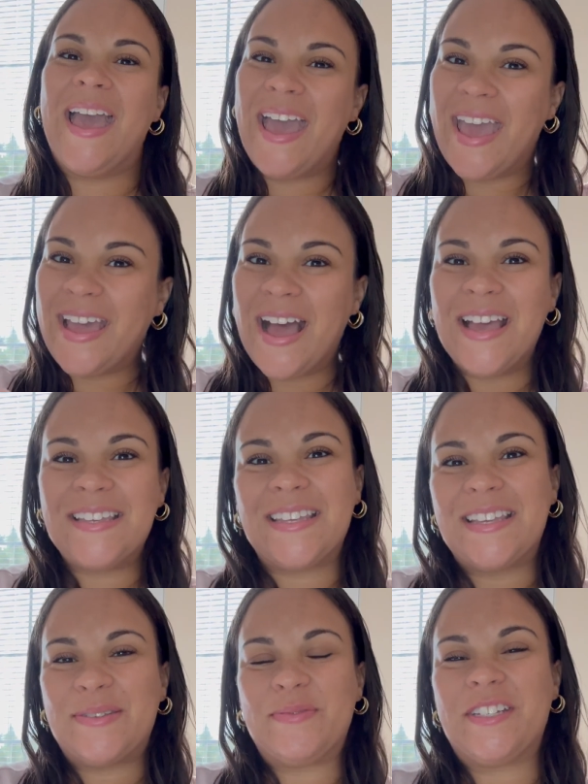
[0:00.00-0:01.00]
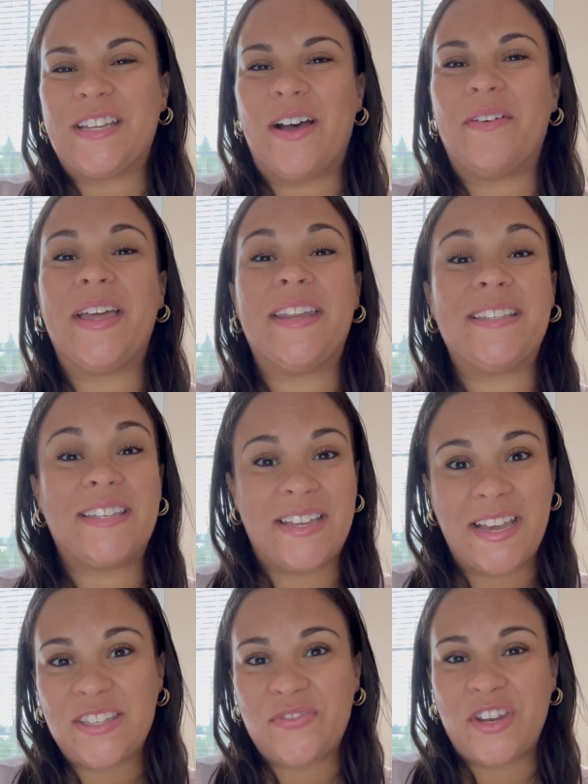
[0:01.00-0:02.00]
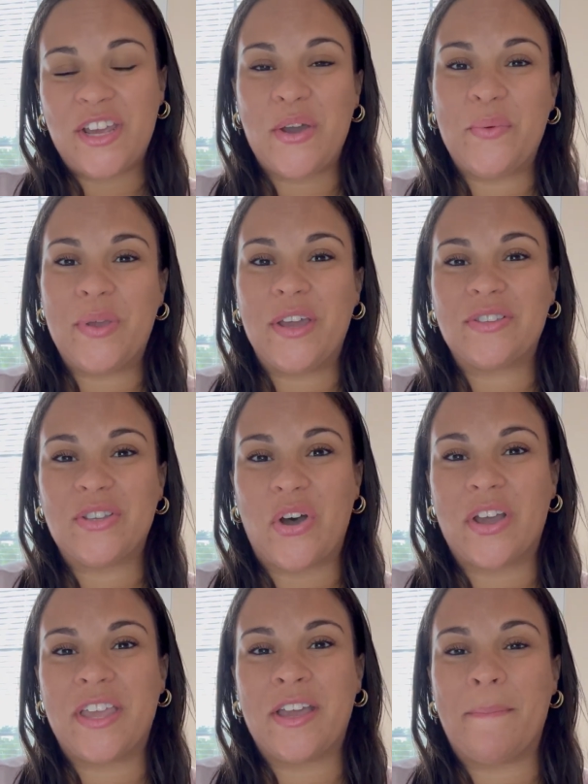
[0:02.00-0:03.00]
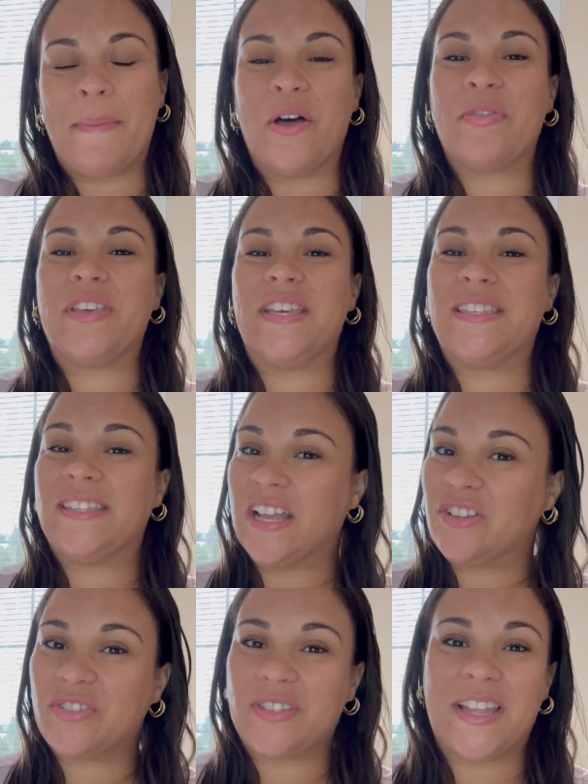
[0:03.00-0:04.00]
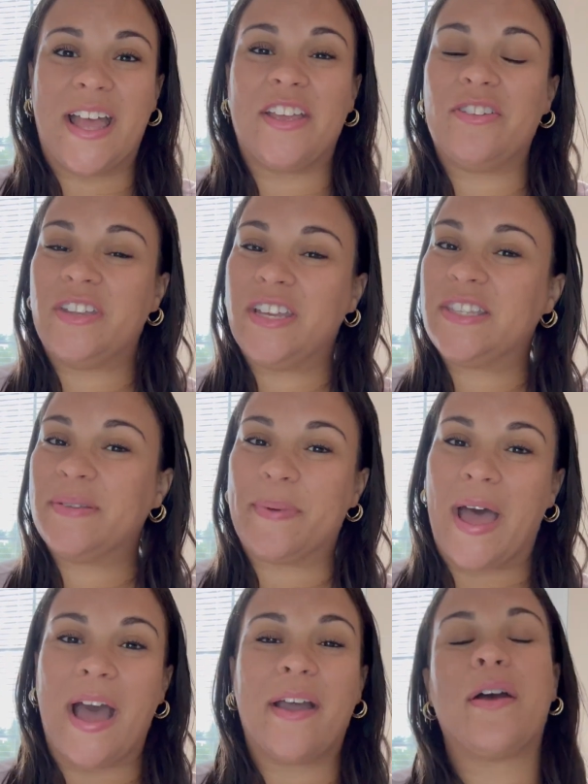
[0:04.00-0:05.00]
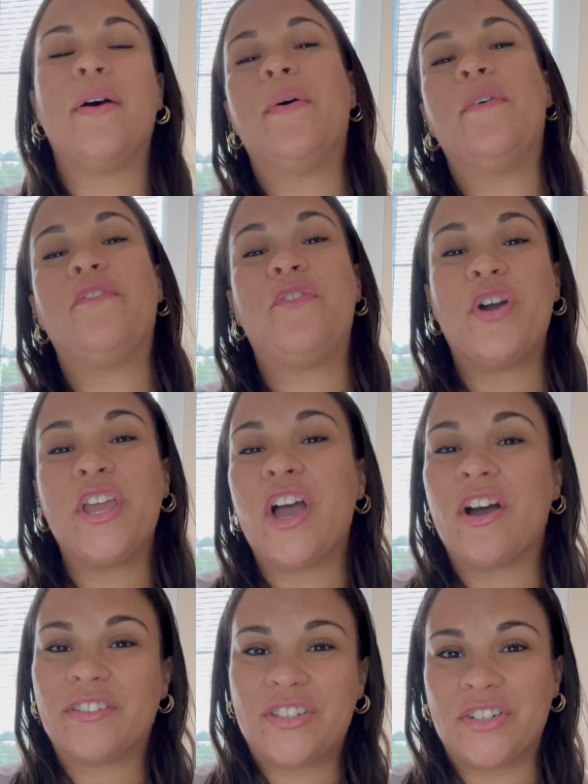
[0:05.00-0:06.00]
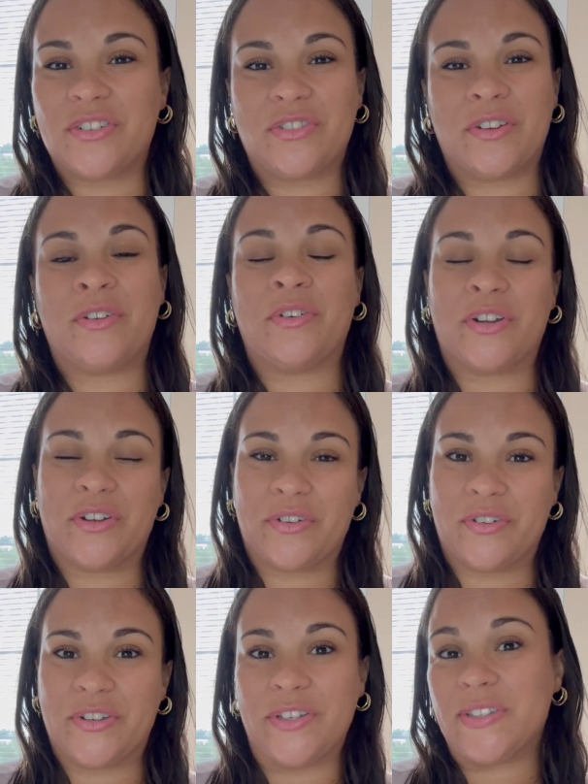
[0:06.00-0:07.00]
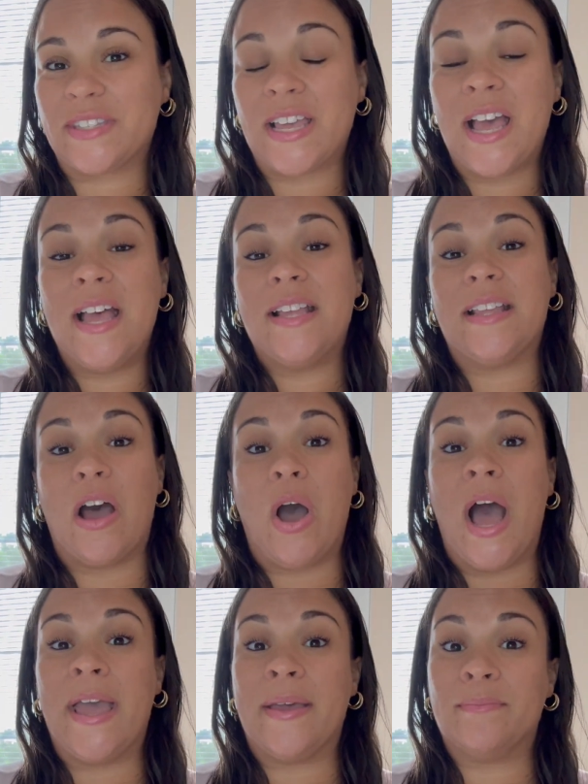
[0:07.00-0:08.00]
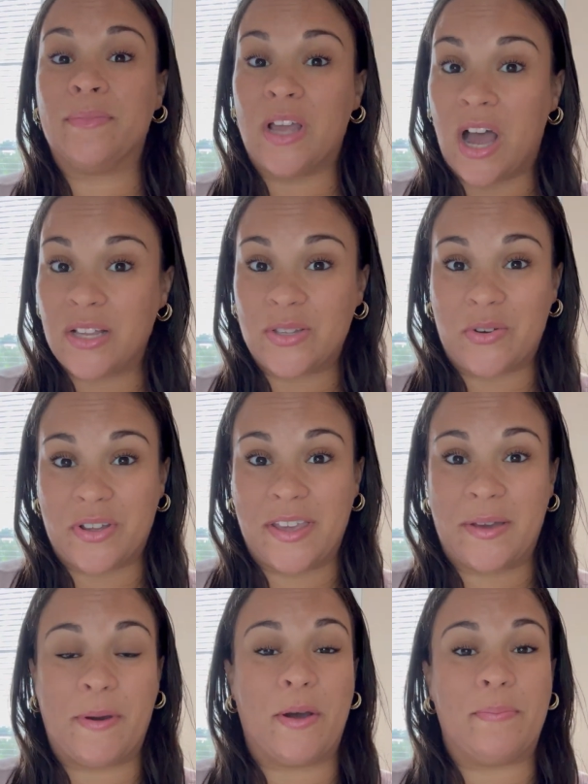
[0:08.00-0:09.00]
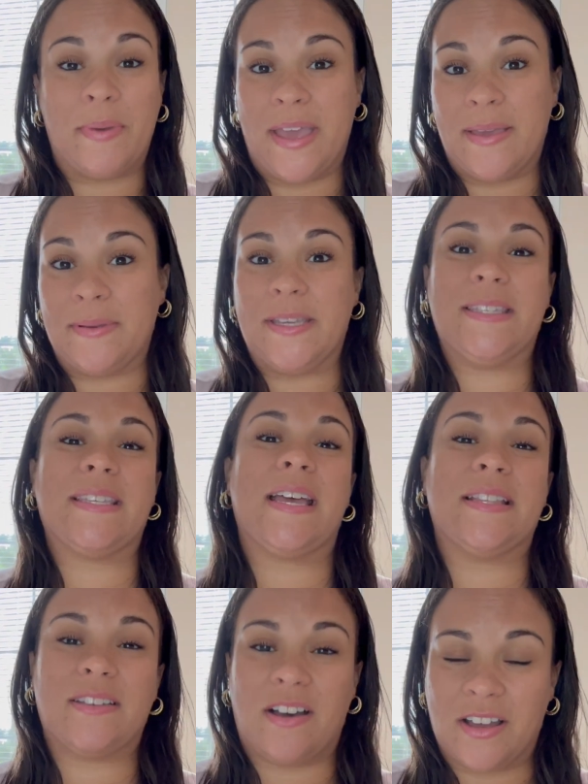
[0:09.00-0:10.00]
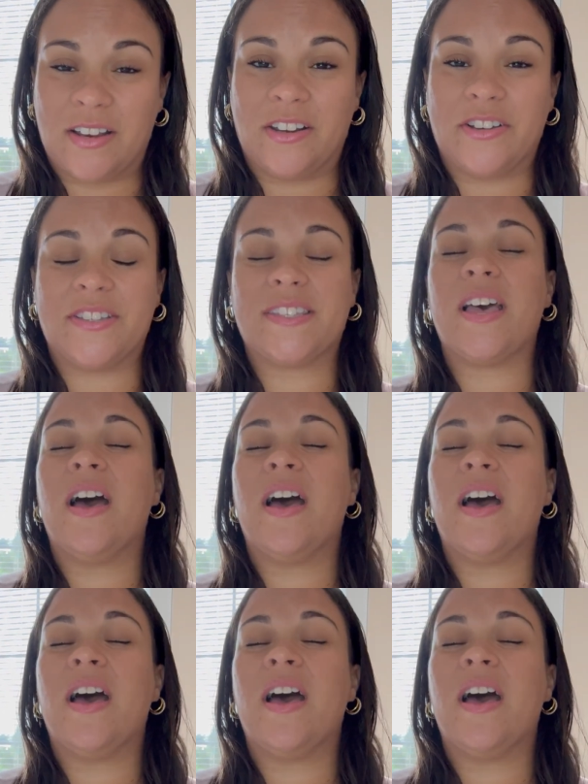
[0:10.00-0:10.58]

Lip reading: Hey guys, it's Michelle, and in today's video, we are talking about the essentials that you need to pack for young children on a cruise. Now, I am not talking about babies and toddlers.